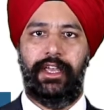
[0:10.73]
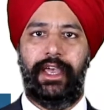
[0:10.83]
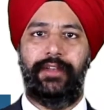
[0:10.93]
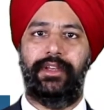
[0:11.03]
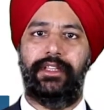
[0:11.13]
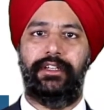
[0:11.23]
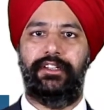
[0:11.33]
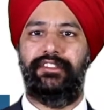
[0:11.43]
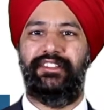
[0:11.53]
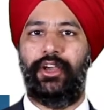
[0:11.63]
and whether it
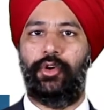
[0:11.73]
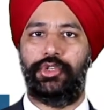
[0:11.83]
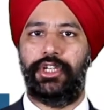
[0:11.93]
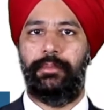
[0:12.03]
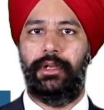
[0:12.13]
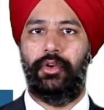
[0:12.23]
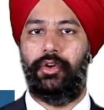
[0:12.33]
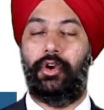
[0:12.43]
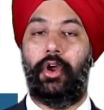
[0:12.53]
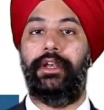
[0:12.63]
is negotiable
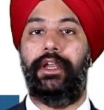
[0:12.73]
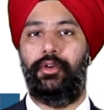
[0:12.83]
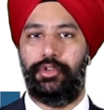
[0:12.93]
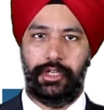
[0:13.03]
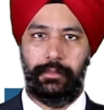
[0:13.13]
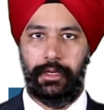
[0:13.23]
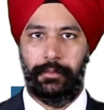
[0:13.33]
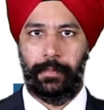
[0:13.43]
or non-negotiable.